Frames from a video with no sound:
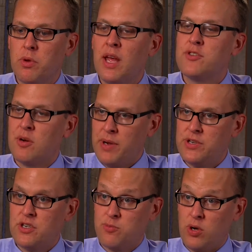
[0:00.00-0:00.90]
gives our
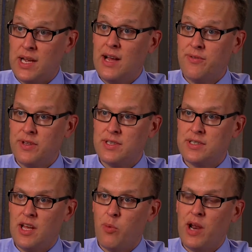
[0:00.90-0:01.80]
patients more
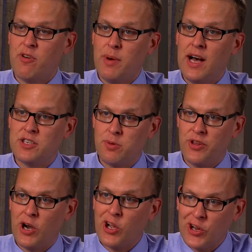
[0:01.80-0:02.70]
confidence that whenever possible
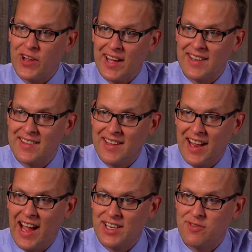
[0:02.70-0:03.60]
they are going to get
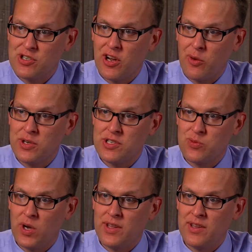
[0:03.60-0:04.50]
the active drug, which
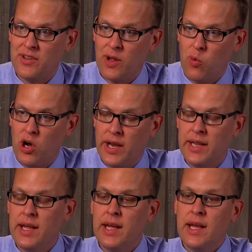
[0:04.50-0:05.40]
is what they want.
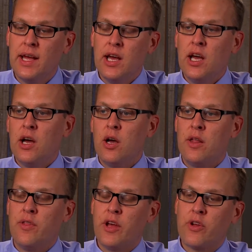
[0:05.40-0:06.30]

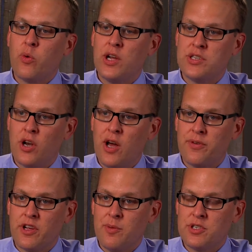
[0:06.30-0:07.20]
The other question that
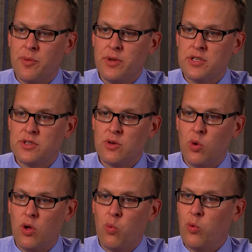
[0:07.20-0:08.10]
often comes up is,
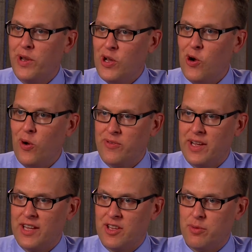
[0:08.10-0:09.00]
well, will we know if I
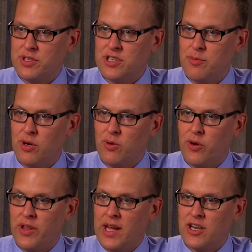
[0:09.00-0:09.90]
get the placebo
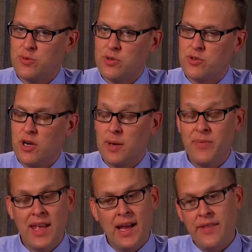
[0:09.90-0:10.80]
or the actual drug?
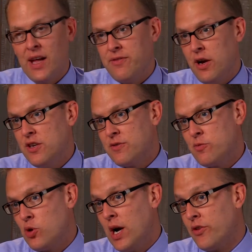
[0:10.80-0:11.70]
And that varies
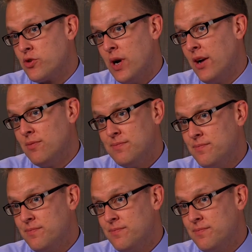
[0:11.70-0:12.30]
from trial to trial.